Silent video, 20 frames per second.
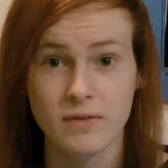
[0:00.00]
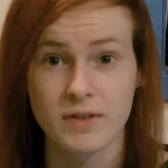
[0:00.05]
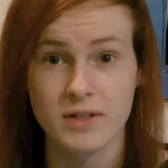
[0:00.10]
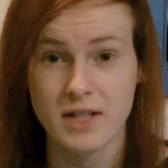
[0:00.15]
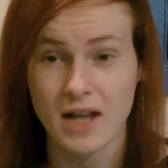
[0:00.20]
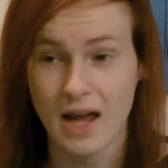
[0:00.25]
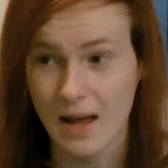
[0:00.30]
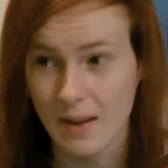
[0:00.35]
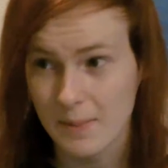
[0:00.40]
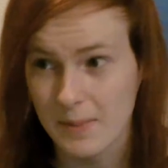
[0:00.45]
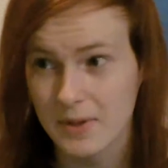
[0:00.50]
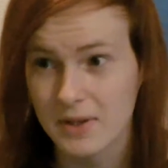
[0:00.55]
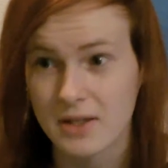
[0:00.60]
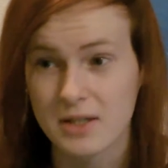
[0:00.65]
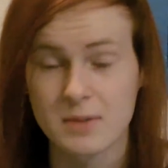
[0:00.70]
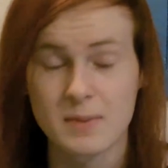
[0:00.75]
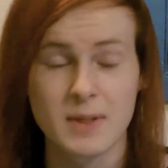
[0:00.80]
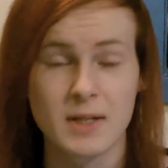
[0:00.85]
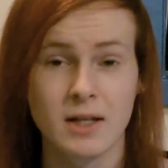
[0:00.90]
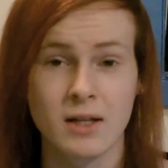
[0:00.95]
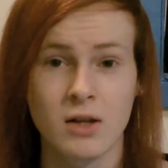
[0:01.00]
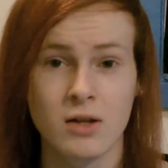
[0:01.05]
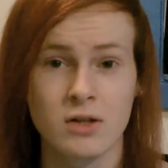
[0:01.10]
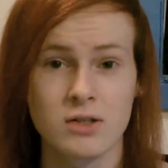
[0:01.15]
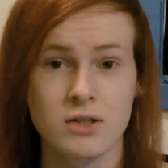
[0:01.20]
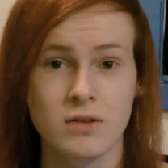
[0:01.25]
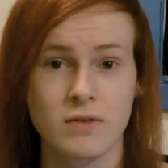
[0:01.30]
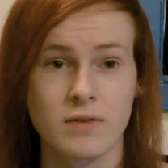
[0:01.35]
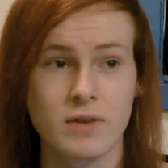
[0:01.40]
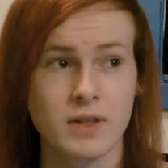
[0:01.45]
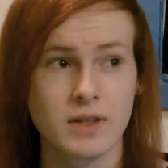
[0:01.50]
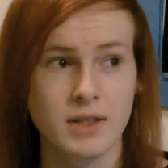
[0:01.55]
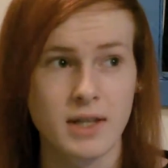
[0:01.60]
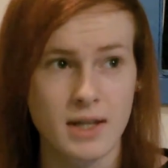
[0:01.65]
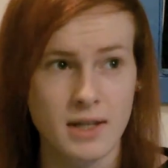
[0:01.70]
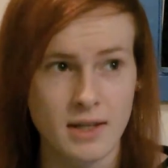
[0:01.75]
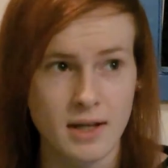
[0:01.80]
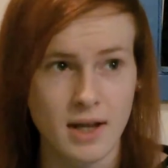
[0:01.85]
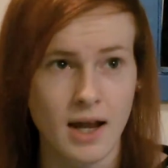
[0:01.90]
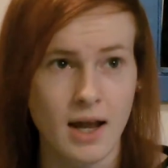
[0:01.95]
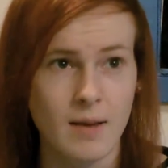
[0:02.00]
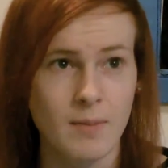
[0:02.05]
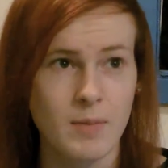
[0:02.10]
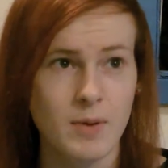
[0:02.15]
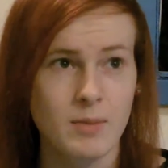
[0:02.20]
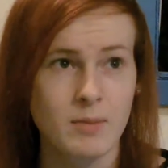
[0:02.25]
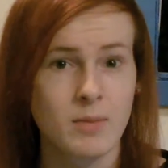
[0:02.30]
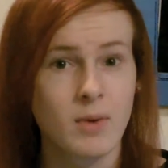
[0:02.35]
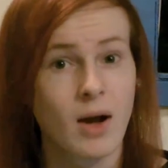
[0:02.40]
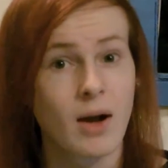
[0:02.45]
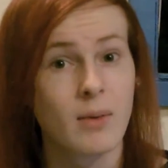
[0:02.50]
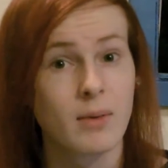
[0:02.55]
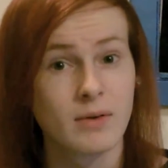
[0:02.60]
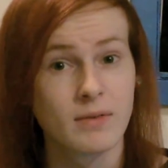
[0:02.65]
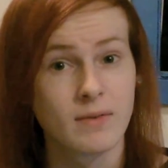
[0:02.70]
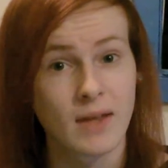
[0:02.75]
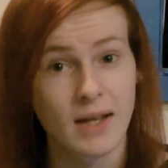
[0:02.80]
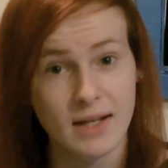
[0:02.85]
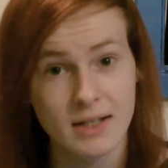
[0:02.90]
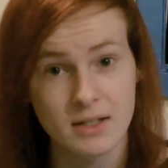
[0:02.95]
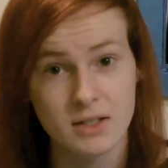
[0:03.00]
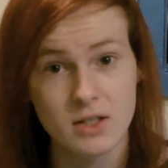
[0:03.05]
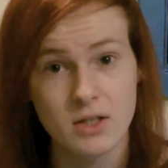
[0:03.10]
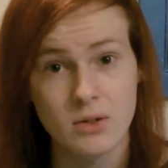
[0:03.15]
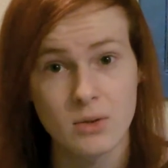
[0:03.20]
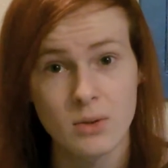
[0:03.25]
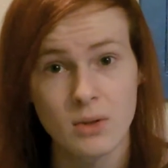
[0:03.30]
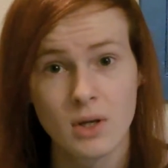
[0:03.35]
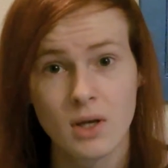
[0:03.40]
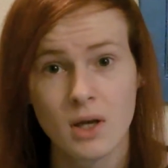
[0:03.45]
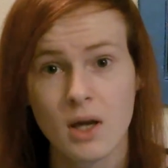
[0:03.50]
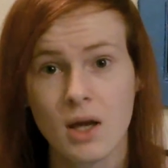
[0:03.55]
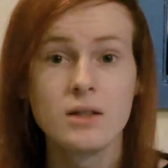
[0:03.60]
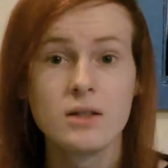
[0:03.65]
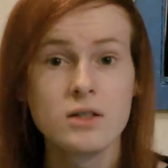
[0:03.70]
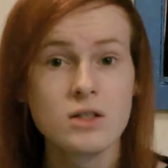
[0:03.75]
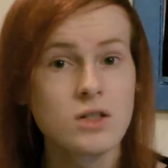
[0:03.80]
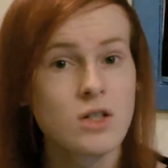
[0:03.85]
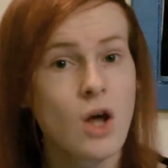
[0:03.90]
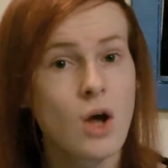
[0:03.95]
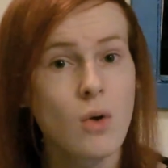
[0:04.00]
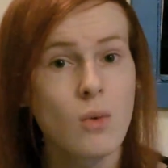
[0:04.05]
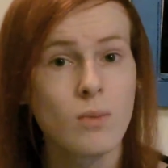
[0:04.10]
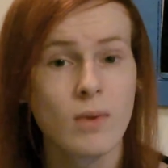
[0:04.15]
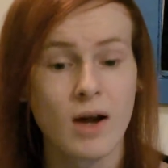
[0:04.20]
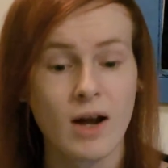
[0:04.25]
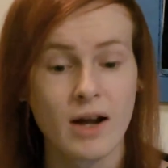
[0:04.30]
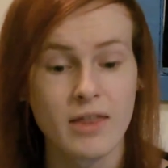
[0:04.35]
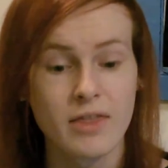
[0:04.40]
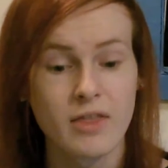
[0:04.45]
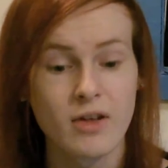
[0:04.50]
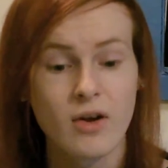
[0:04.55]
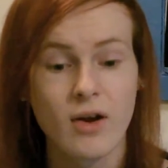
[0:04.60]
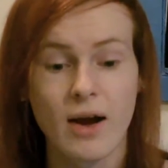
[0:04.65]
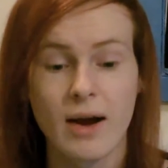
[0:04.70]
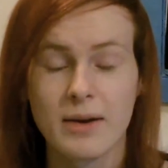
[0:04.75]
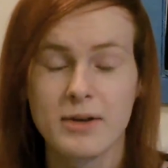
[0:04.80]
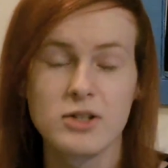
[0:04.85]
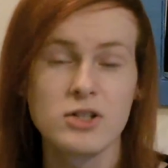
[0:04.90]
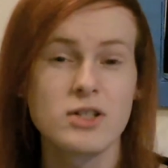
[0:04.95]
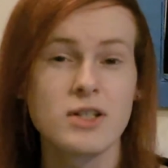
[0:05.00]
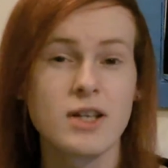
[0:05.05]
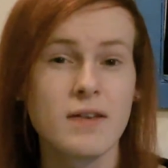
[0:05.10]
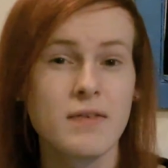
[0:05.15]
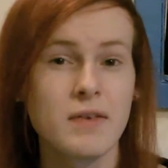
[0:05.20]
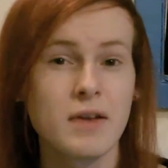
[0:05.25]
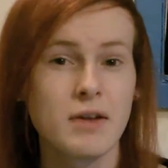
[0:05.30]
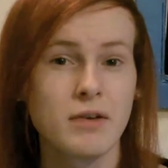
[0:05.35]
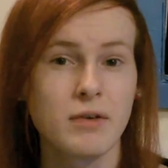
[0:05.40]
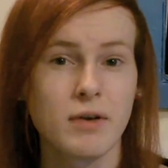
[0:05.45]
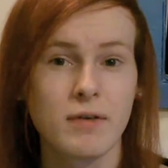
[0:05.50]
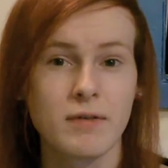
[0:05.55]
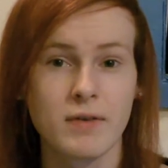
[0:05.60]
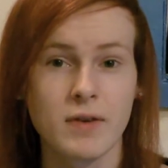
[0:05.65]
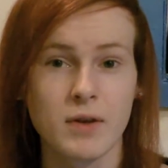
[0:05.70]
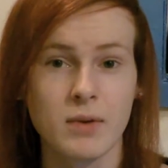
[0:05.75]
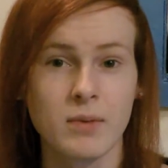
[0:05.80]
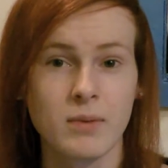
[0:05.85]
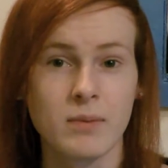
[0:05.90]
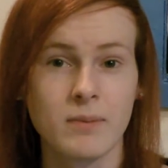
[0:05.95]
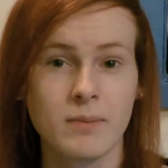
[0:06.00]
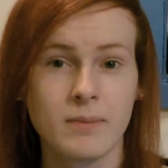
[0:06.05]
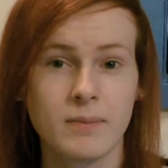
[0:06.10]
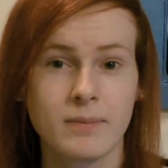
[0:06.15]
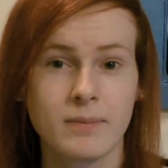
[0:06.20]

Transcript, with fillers: of stuff that's happened, there's been a lot of stuff that didn't happen but I would have liked to. So, I thought I'd just give it a review.